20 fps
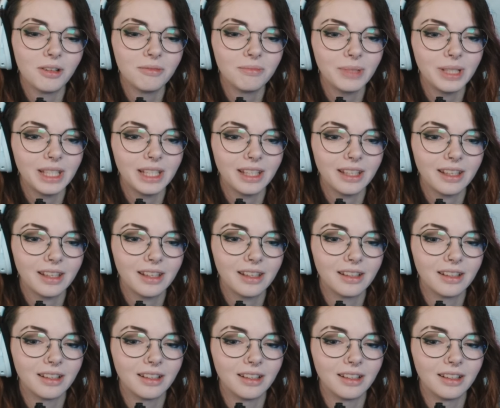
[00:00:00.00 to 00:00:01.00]

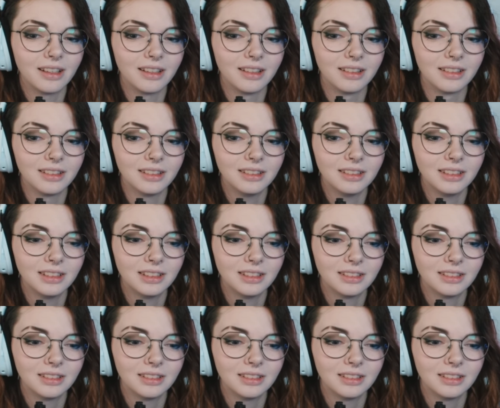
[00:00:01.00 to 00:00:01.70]
Omega.